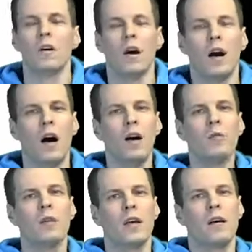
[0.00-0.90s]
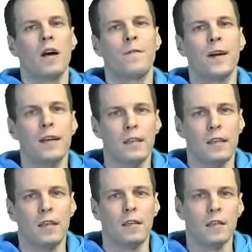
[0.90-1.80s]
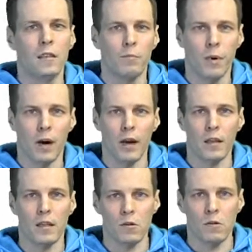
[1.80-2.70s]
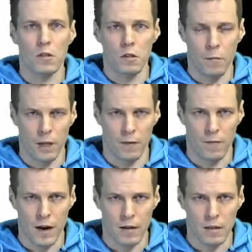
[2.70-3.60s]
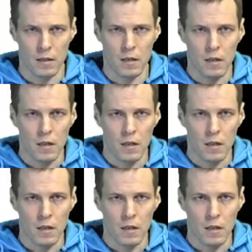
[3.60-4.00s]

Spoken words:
how they are affected by the sources of method variance.